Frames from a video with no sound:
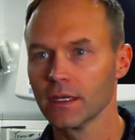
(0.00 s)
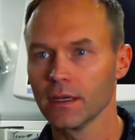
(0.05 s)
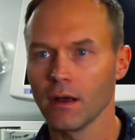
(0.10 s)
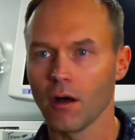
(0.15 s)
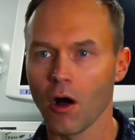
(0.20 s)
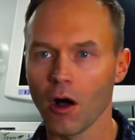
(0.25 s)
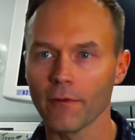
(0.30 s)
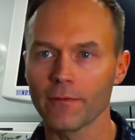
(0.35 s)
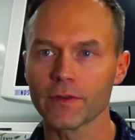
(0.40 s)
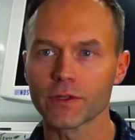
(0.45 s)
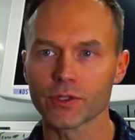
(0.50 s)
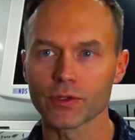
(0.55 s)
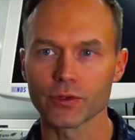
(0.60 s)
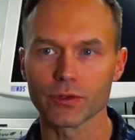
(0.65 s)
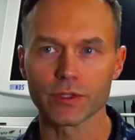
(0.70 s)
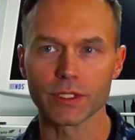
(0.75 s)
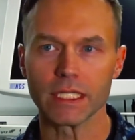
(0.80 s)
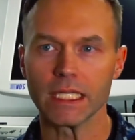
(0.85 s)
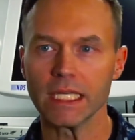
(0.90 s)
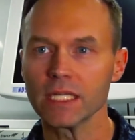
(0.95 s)

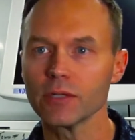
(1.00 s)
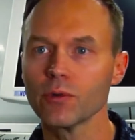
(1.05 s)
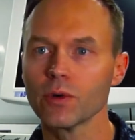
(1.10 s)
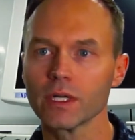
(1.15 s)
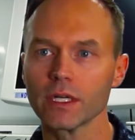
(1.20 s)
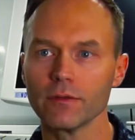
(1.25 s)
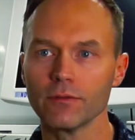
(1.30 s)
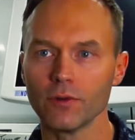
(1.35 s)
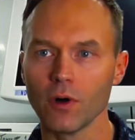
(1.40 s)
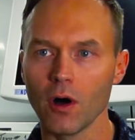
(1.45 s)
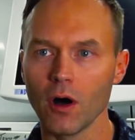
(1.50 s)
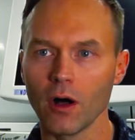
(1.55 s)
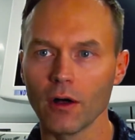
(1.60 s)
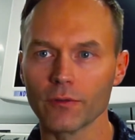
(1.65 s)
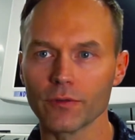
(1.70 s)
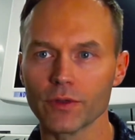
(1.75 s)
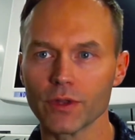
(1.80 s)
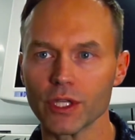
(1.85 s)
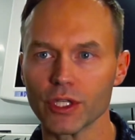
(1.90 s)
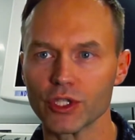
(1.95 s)
officers and anyone
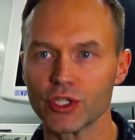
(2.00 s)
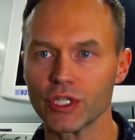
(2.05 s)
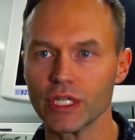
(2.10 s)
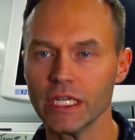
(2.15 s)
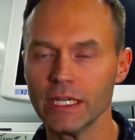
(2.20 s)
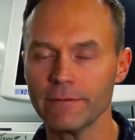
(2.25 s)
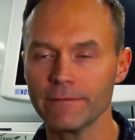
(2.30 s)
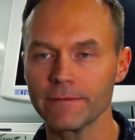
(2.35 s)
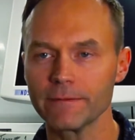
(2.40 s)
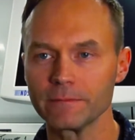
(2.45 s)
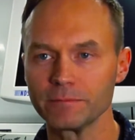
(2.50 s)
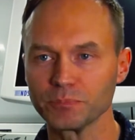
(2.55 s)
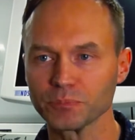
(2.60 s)
involved, the chief